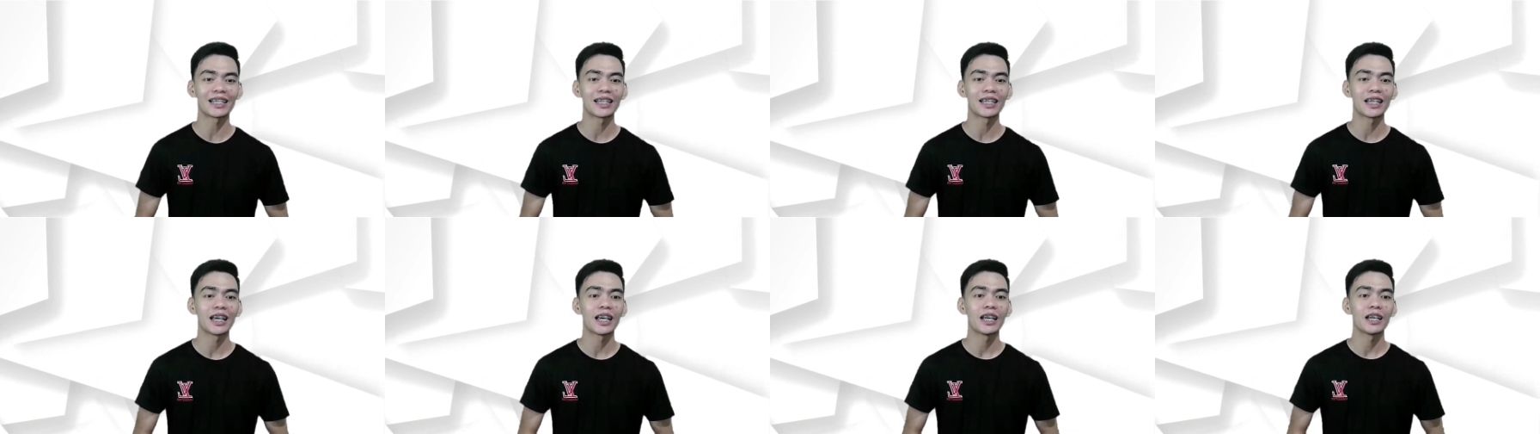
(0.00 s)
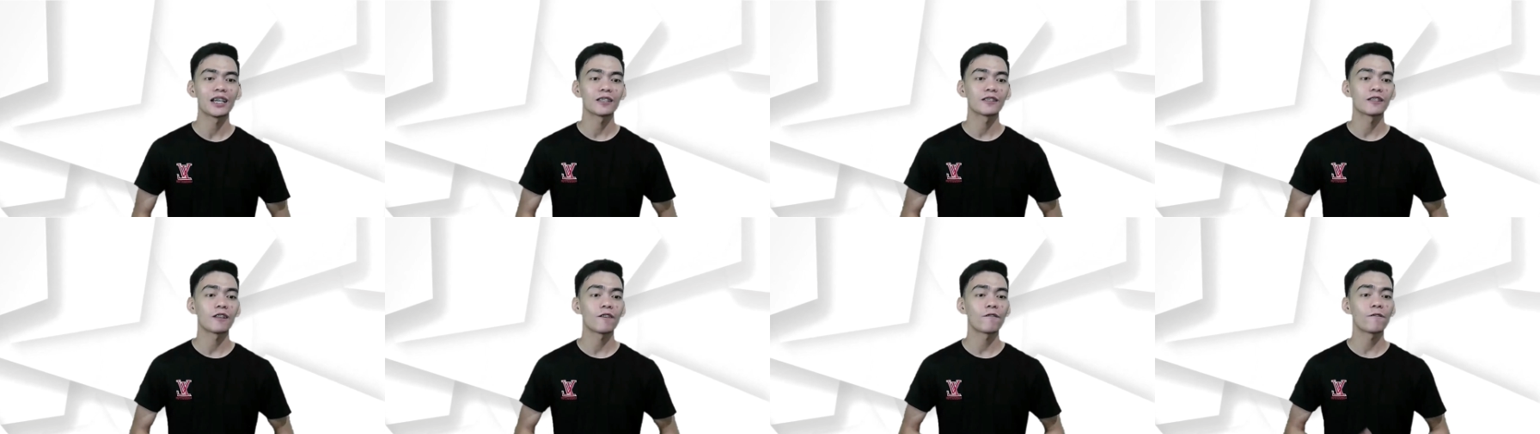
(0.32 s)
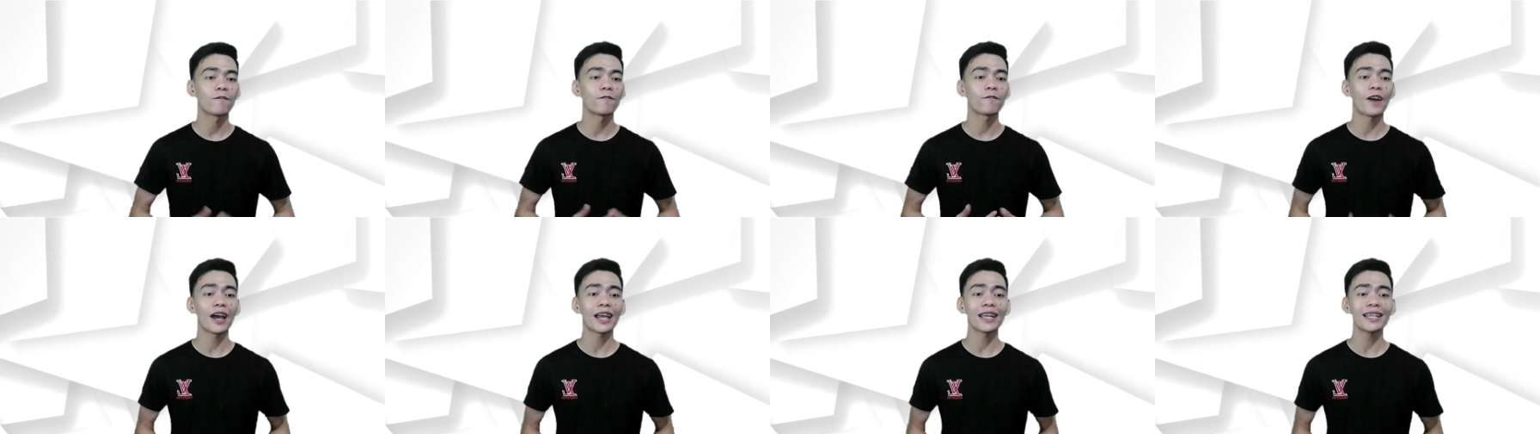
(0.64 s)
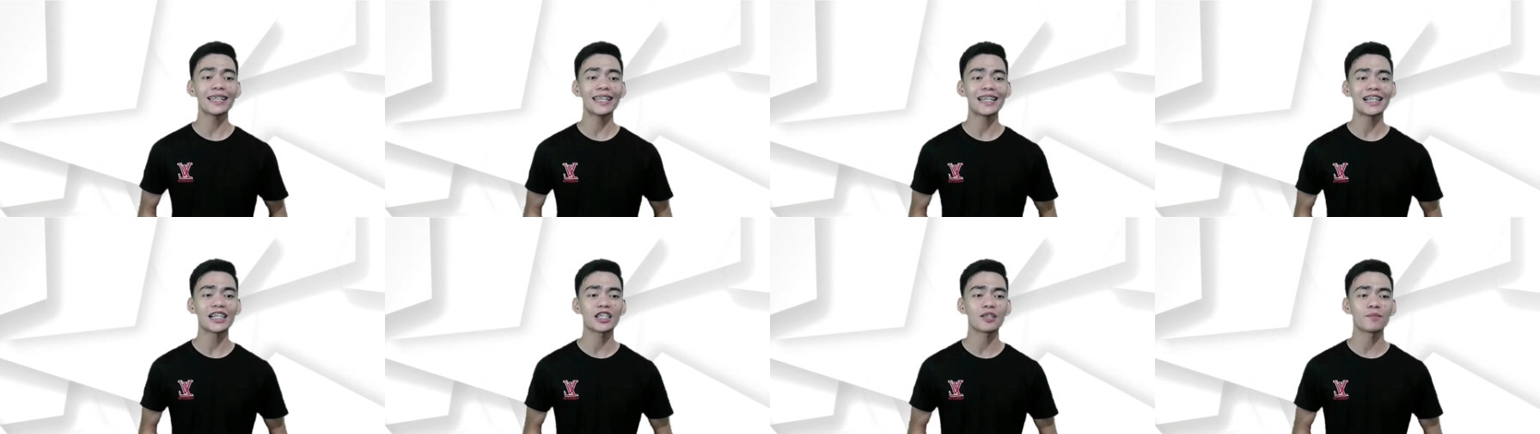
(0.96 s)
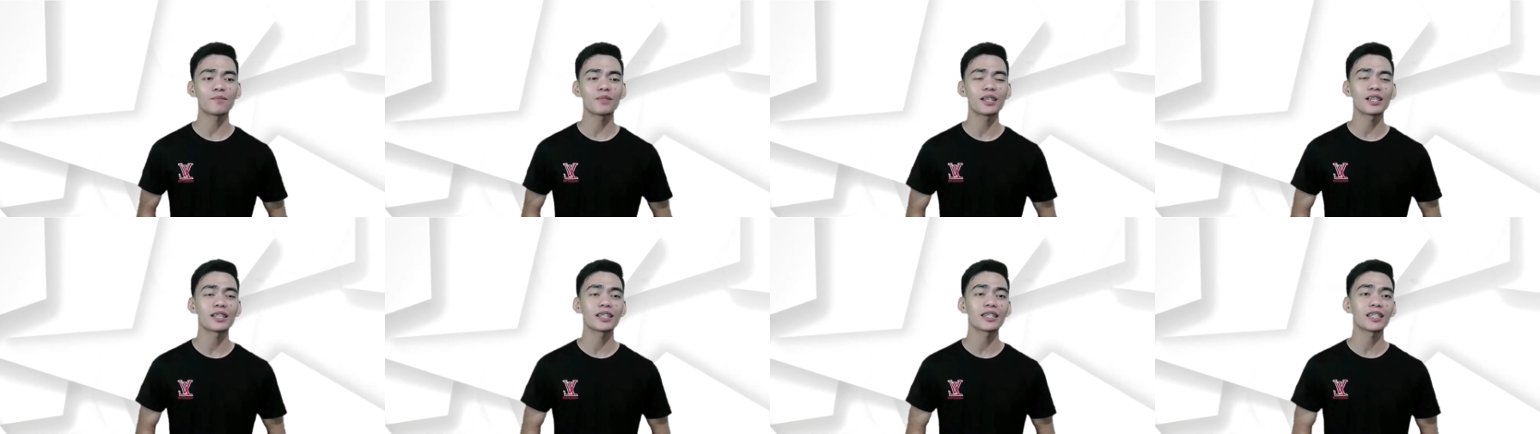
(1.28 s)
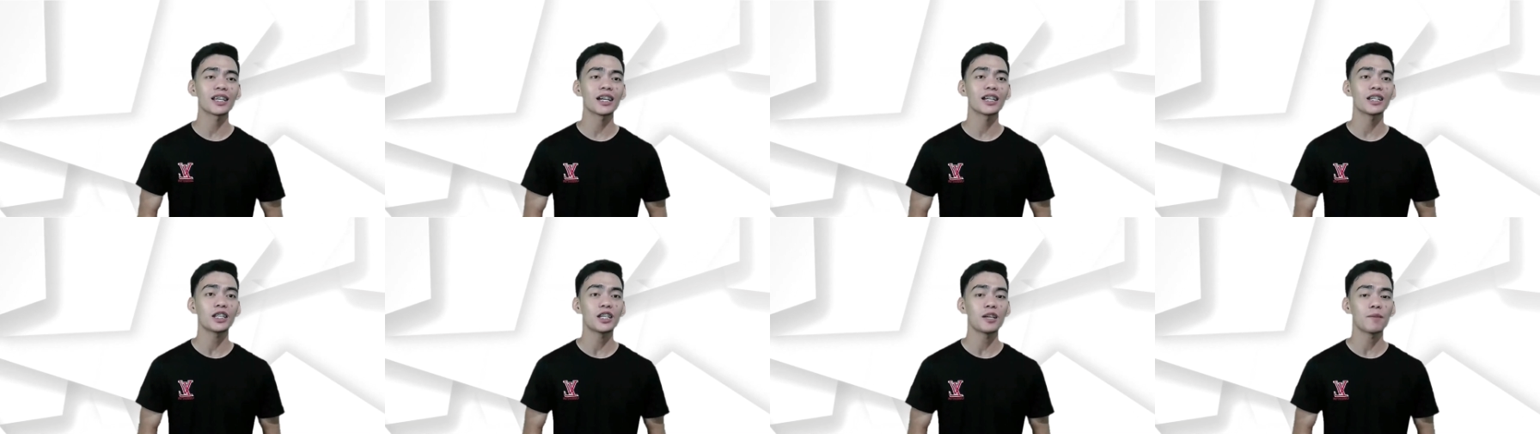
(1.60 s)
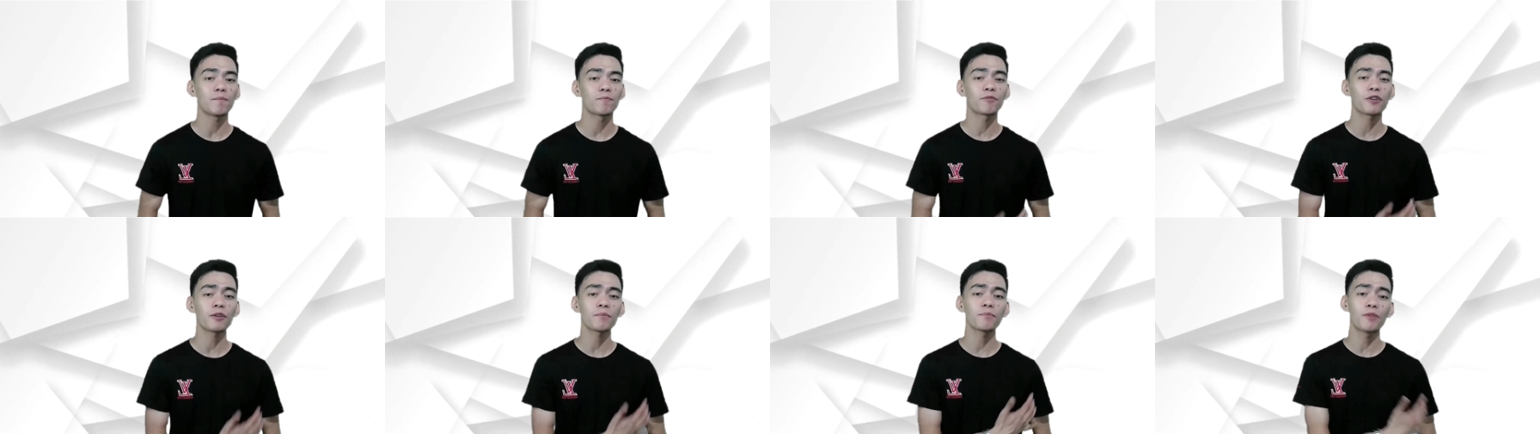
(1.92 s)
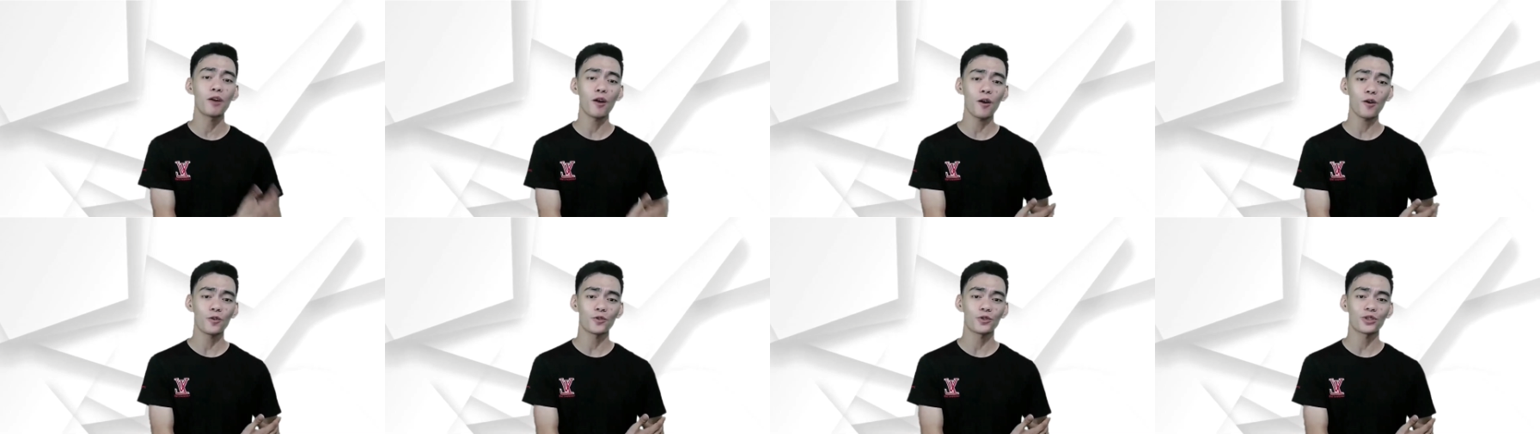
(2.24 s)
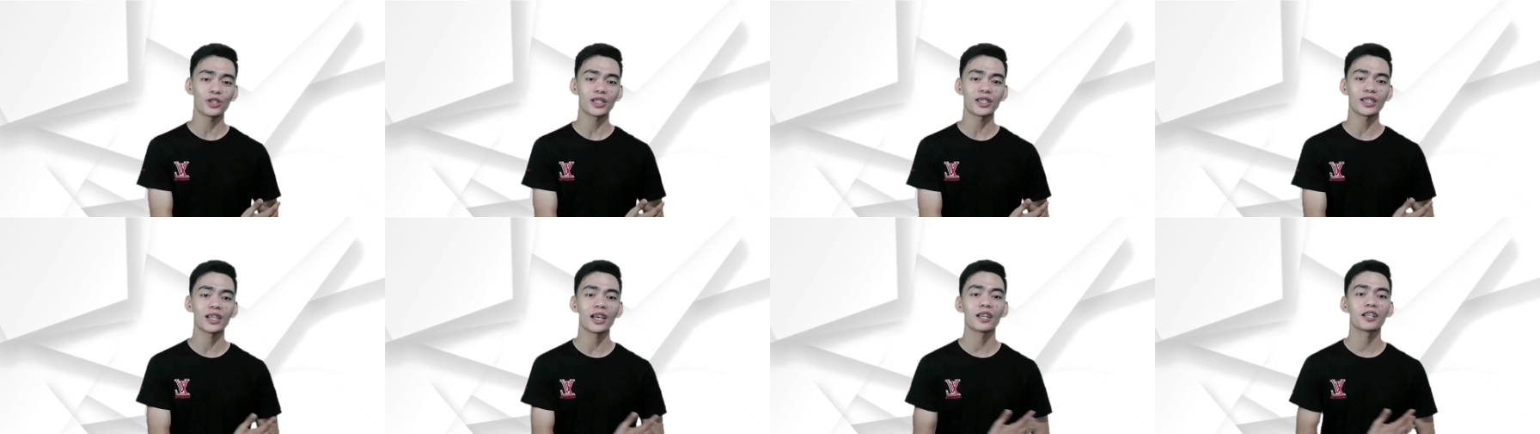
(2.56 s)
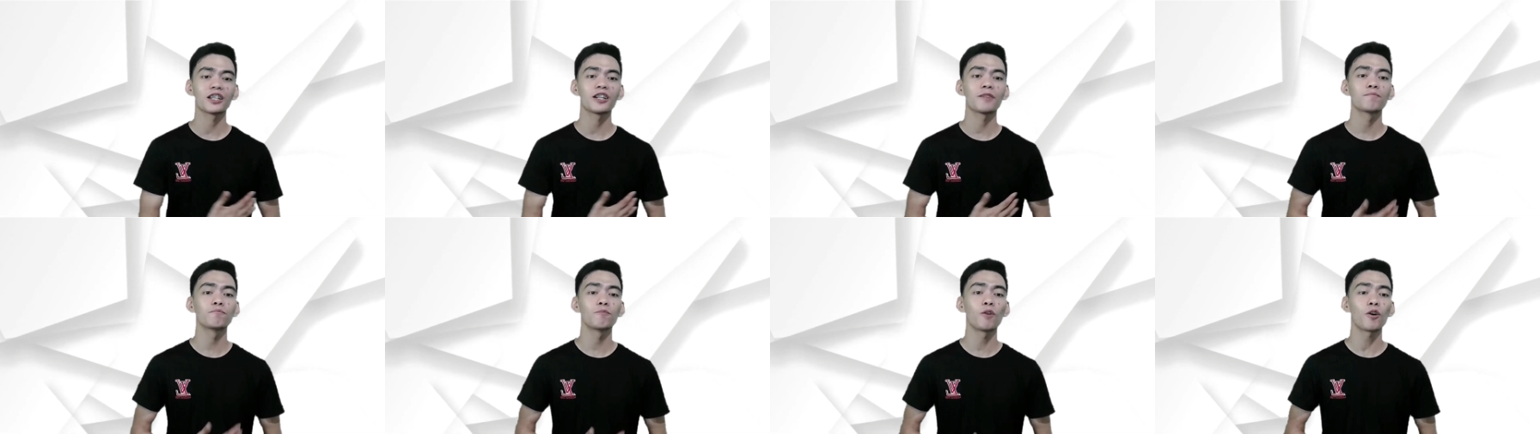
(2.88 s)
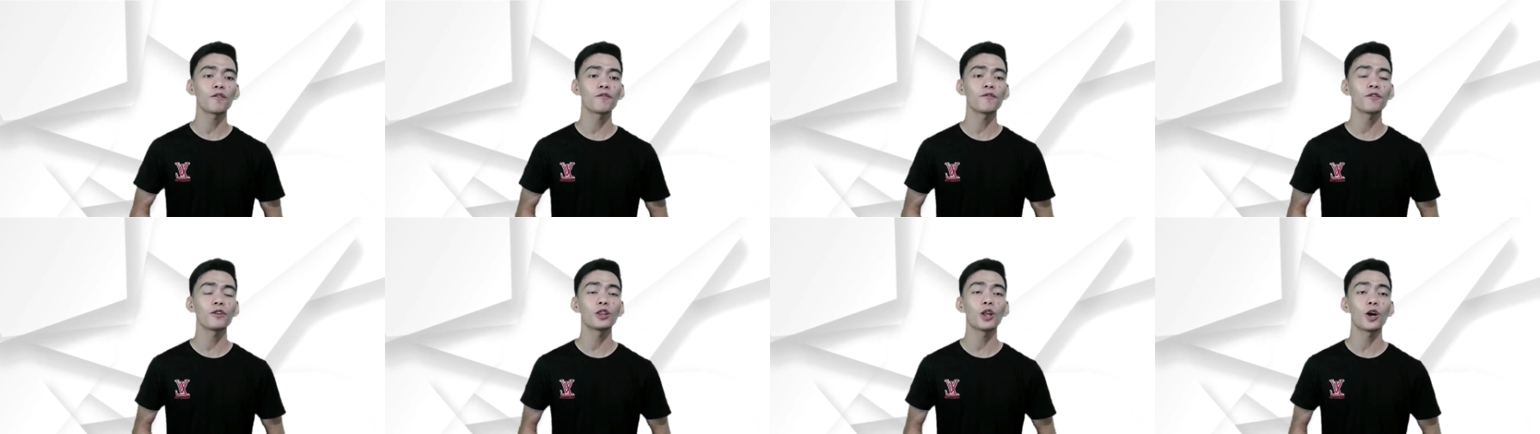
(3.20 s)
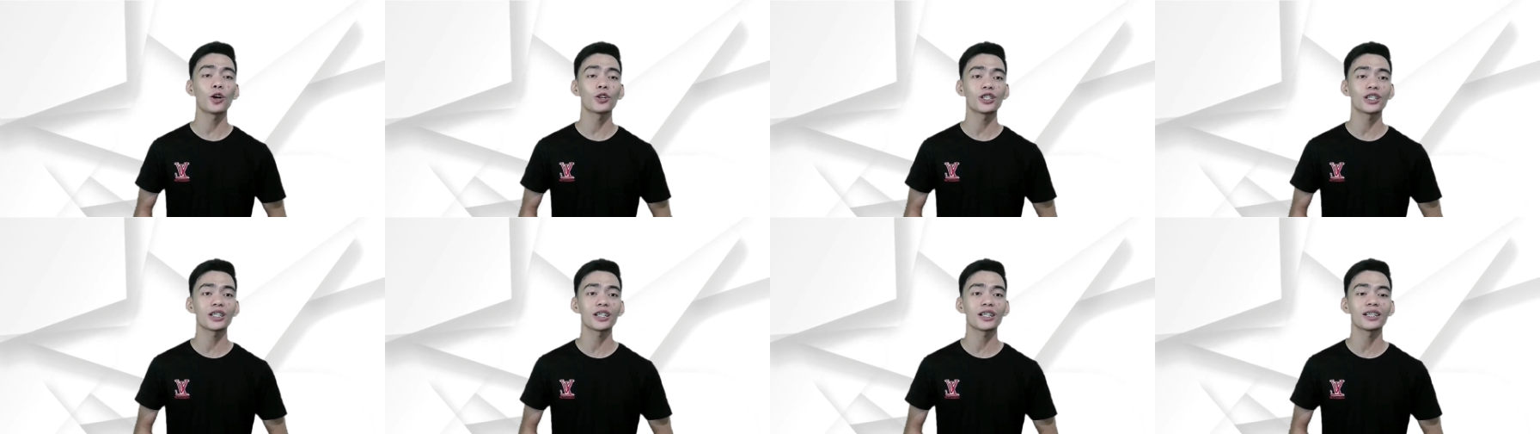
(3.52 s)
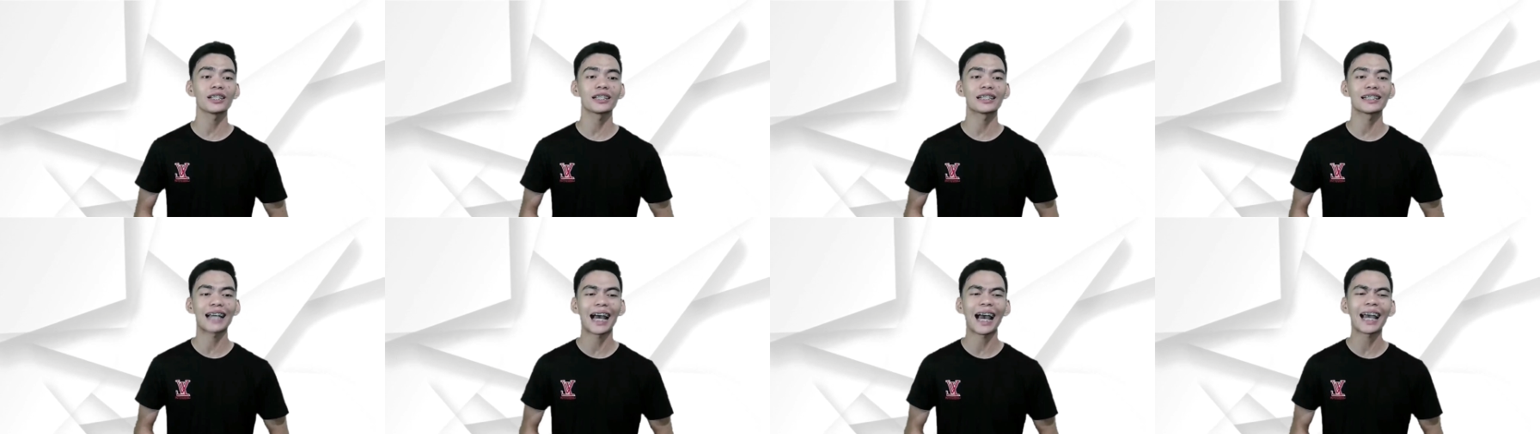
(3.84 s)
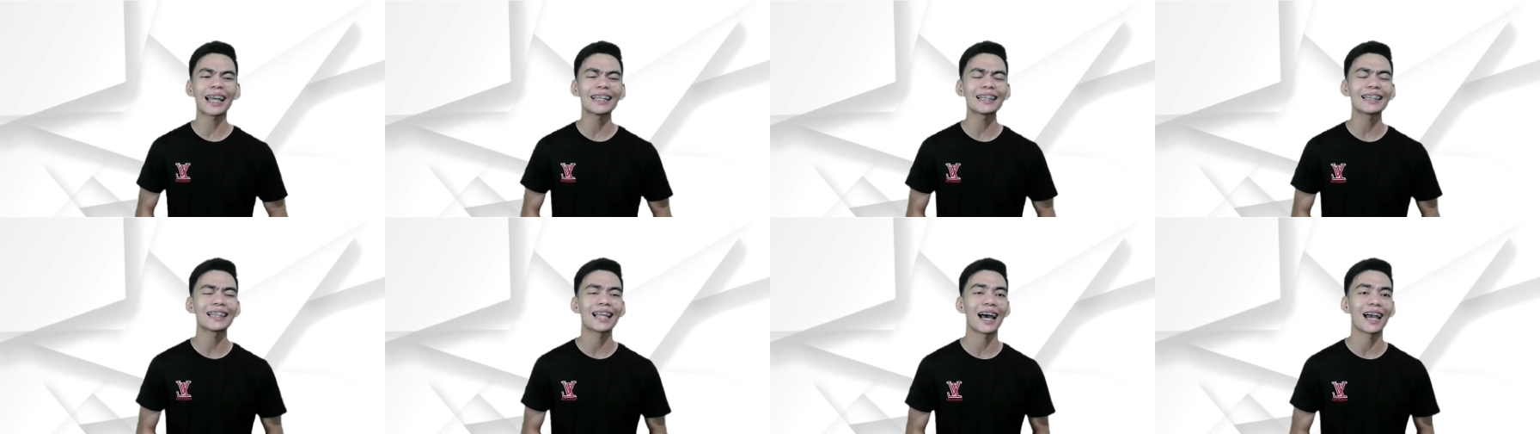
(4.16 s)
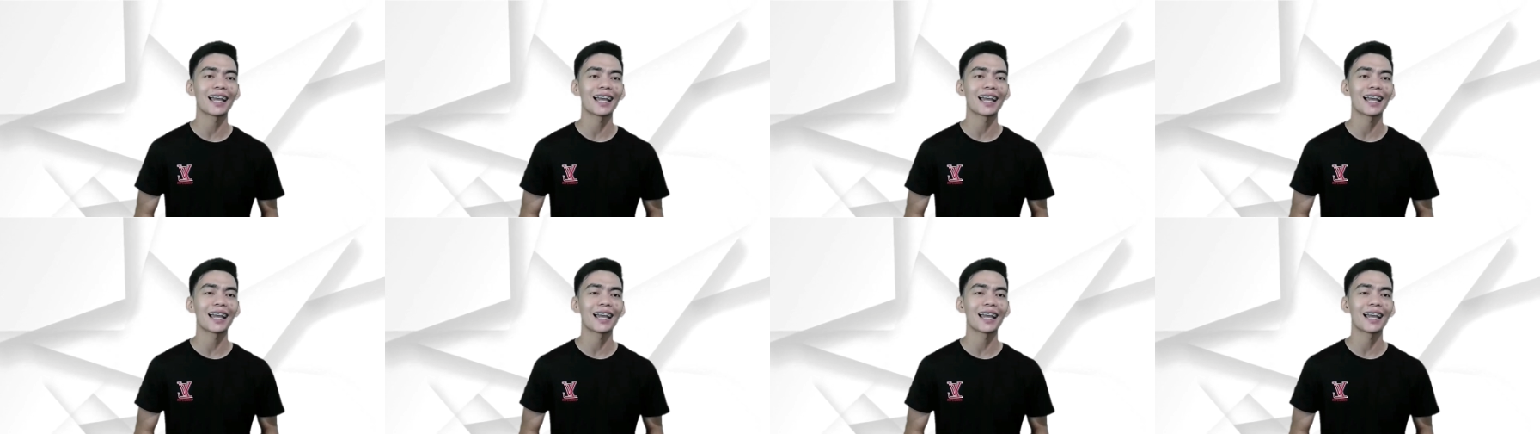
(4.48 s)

The findings of this study proposed a morphological guideline